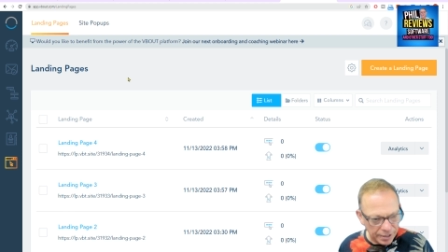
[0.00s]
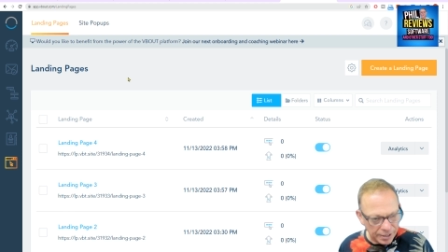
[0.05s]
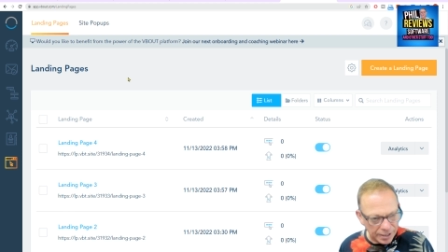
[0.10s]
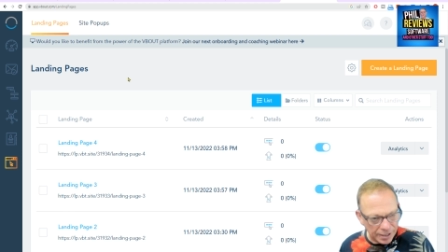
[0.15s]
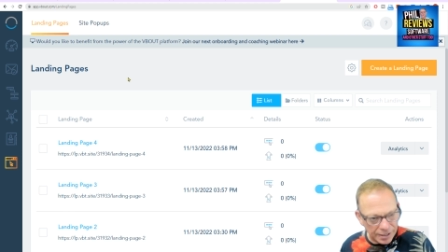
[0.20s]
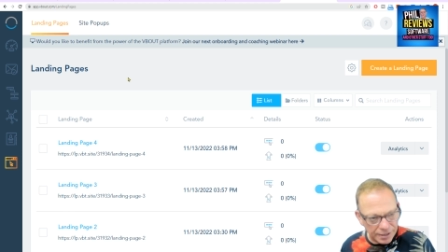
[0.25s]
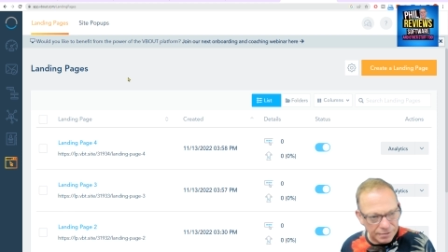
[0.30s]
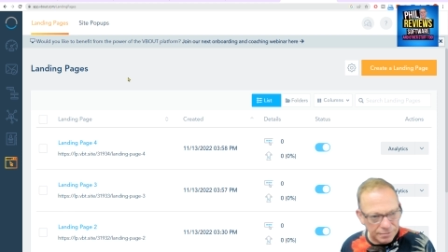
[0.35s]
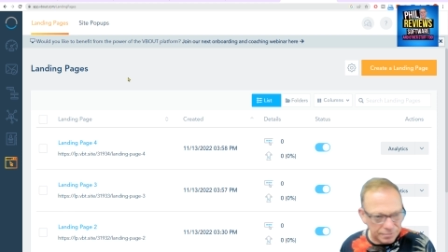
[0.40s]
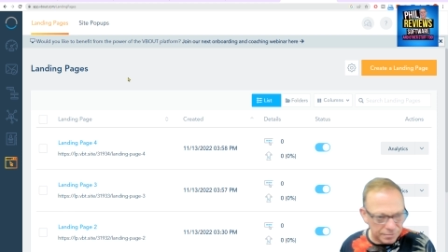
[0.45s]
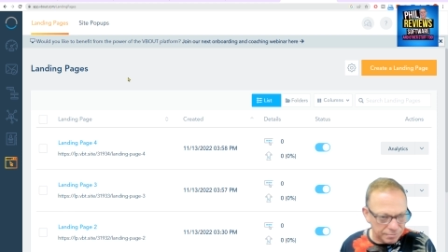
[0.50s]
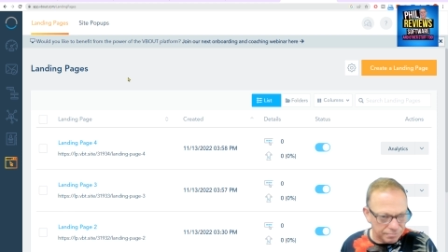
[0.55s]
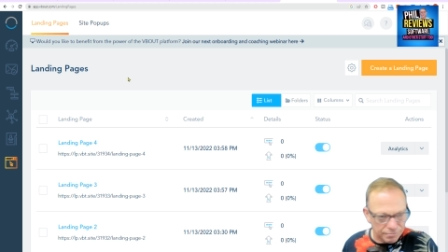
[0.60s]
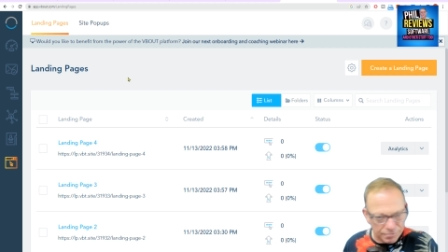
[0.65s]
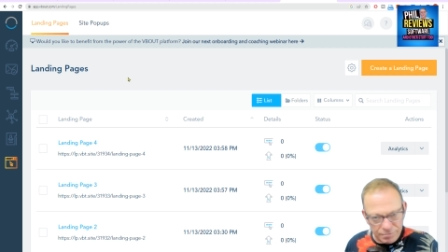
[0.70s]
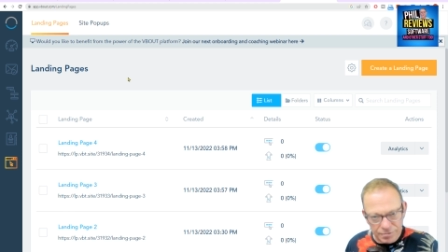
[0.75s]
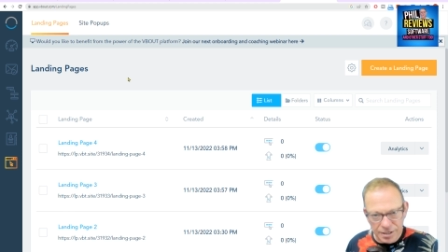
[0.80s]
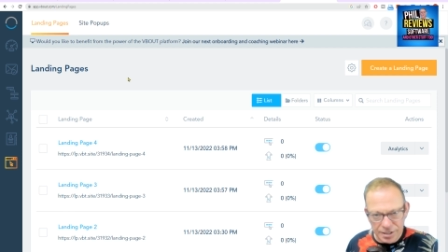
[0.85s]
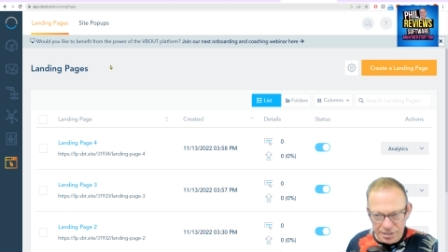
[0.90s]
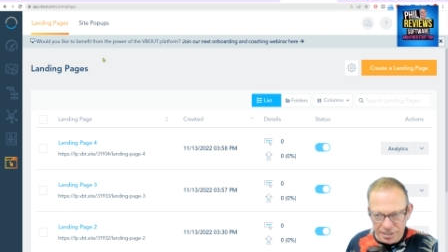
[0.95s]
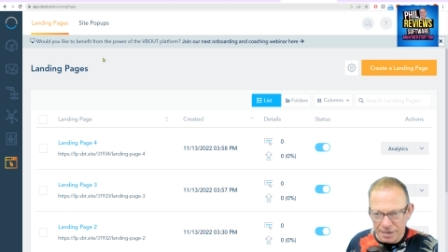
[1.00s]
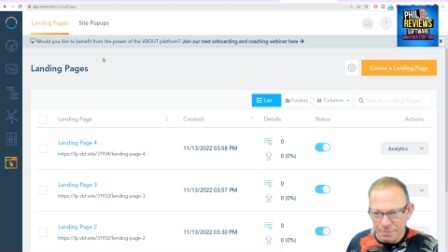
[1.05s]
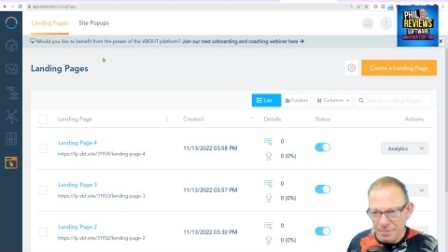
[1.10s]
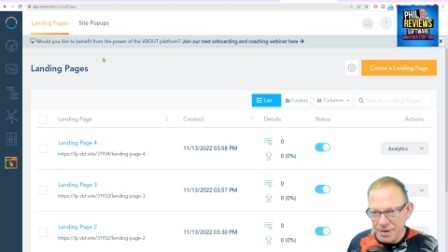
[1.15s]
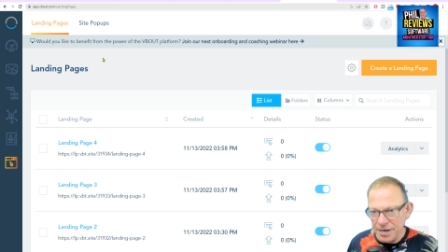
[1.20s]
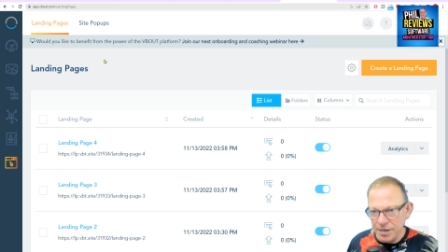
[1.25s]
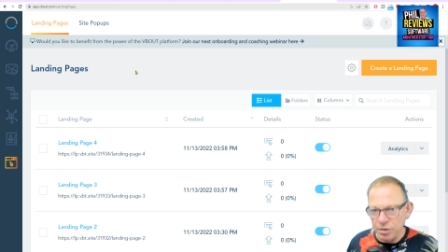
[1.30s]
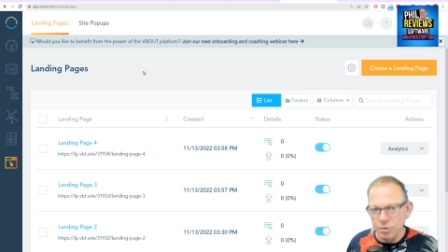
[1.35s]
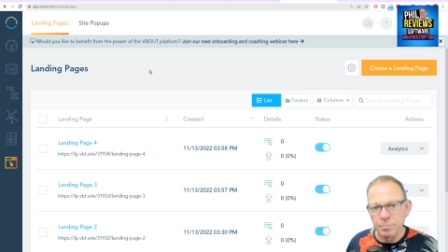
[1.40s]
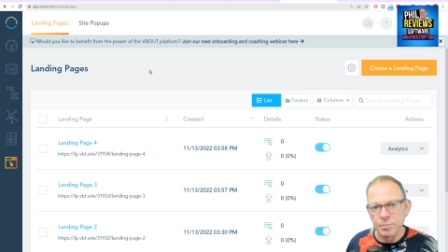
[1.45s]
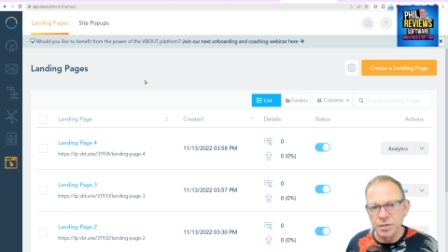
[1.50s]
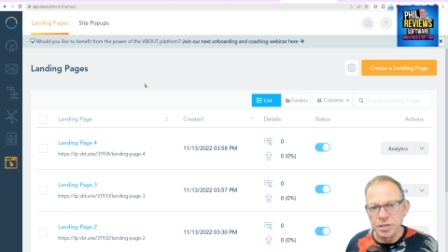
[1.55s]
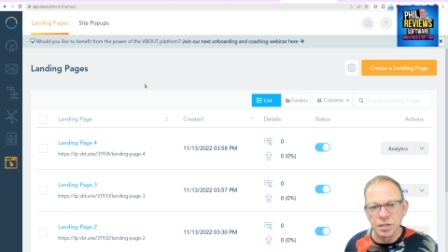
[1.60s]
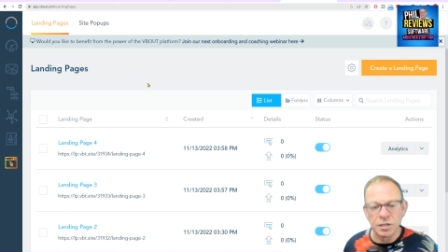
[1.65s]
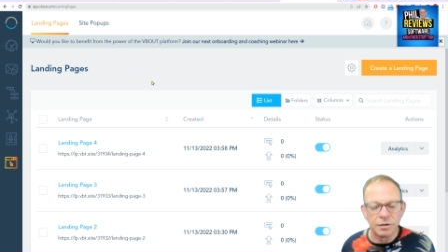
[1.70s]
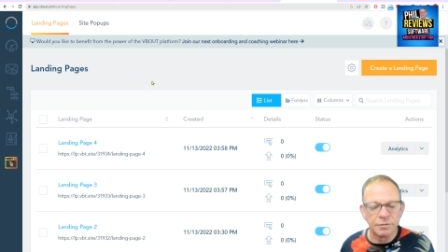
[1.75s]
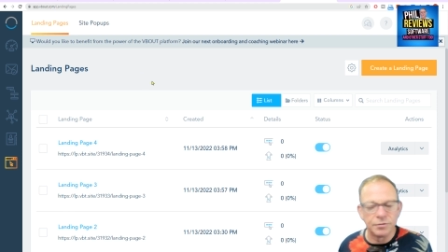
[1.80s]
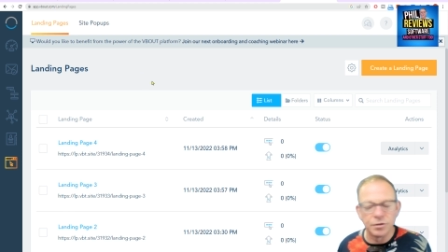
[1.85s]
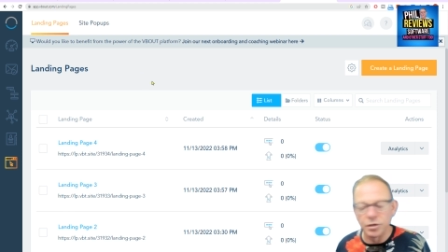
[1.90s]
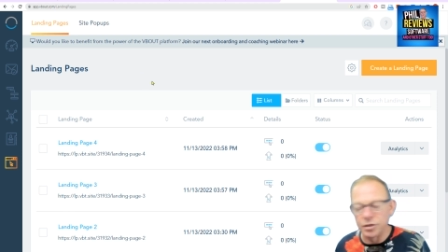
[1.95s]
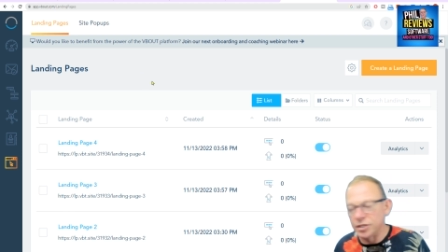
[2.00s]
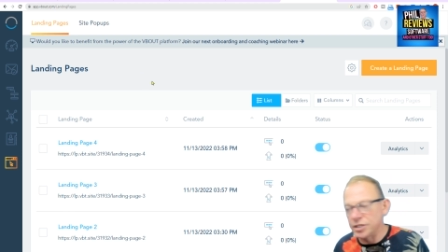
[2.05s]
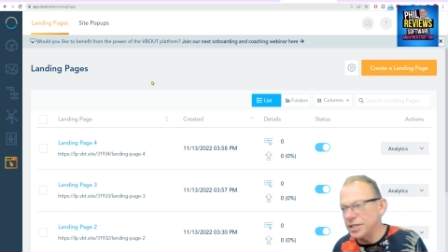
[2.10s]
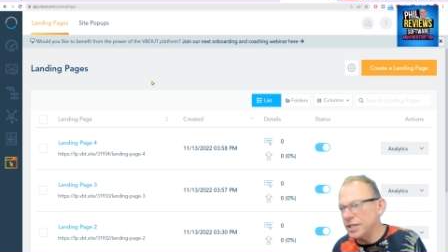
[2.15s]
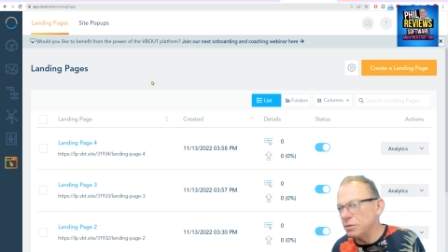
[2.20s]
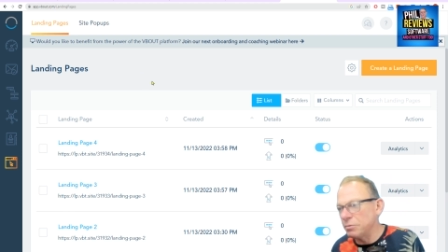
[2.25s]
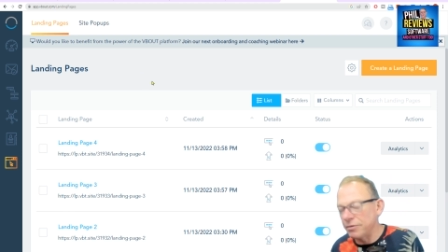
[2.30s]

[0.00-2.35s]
And this, like many companies, will have done a deal